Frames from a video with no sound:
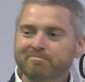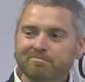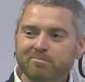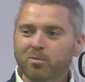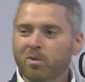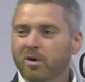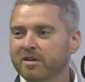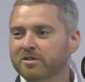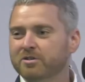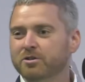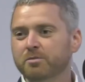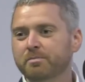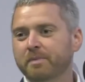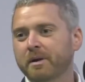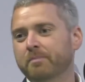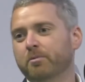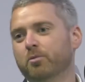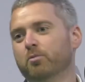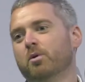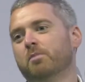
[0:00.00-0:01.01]
One or two
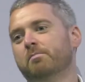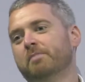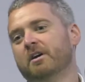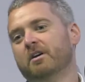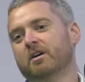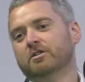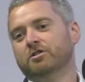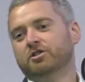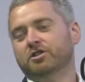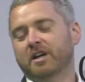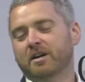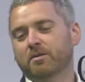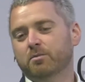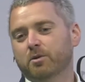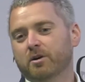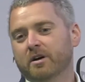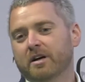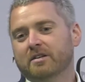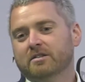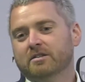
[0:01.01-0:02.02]
people would be on gin,
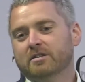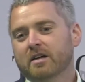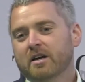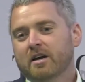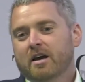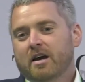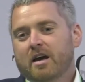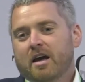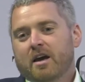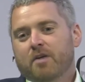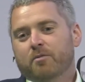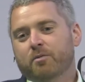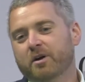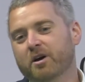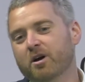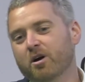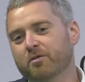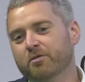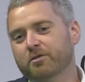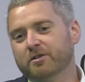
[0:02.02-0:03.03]
whereas if we
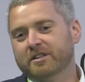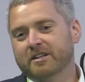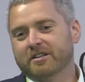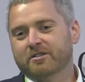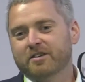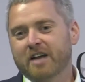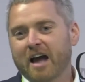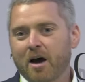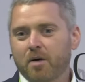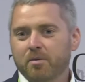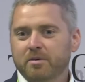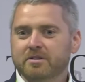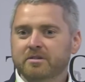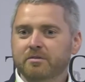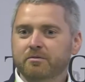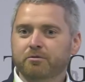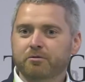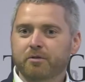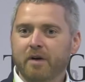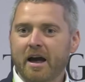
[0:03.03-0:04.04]
go for dinner now with
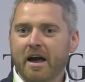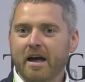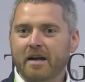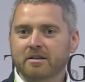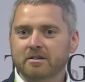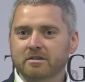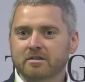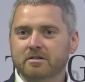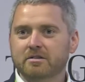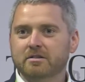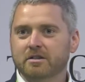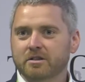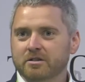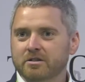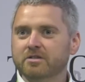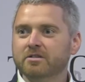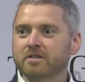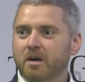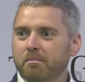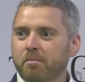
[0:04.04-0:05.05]
some friends,
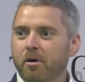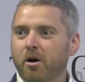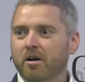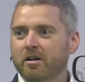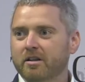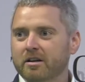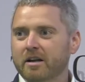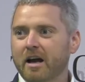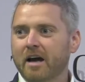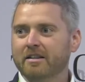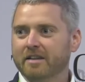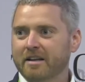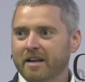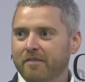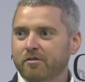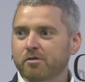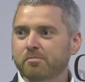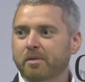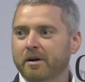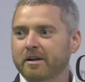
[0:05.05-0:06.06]
there's some part of the night that
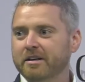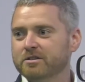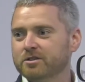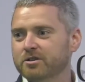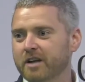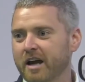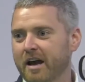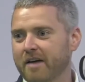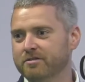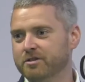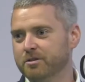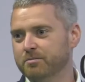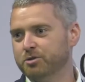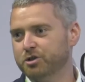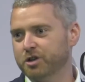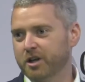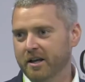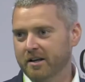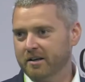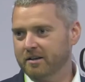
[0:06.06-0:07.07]
everybody's going to have some
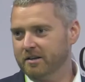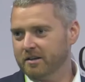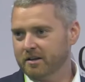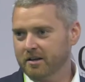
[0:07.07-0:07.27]
gin,